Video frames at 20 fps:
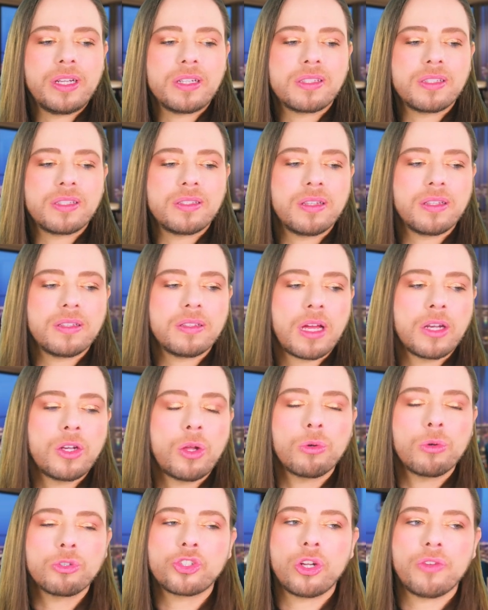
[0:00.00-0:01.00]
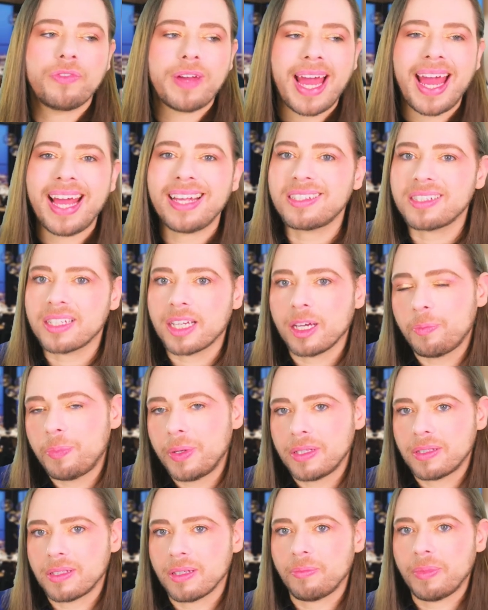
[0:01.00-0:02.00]
There's a notion of
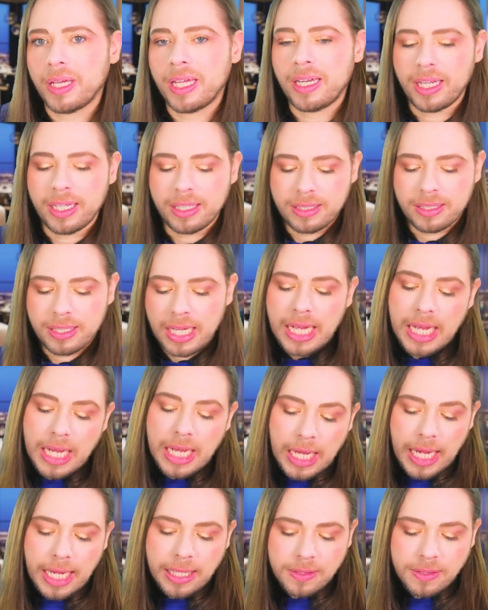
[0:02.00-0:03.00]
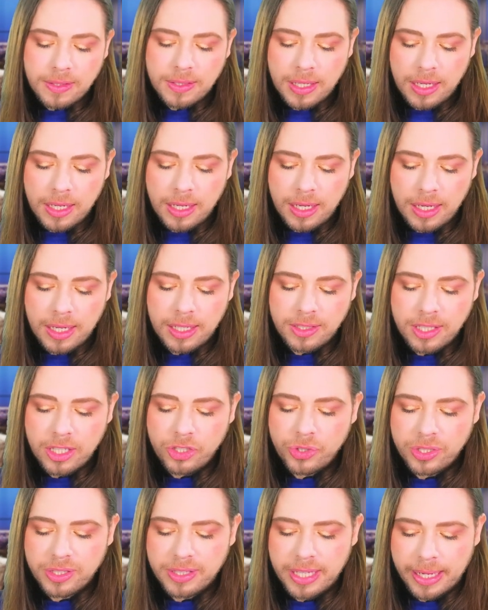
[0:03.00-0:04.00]
escapism in it. It's uh it's
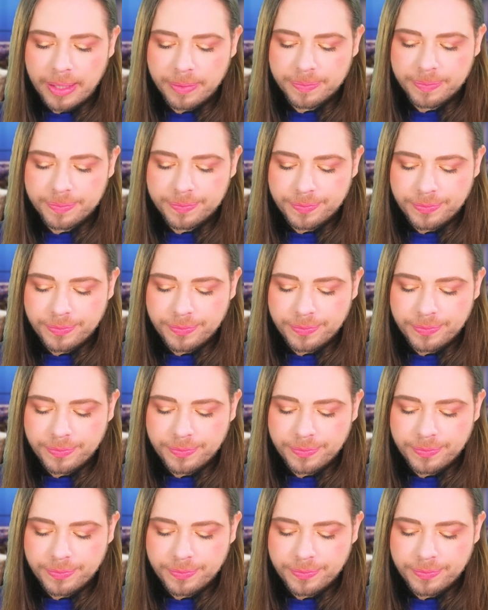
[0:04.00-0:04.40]
interesting.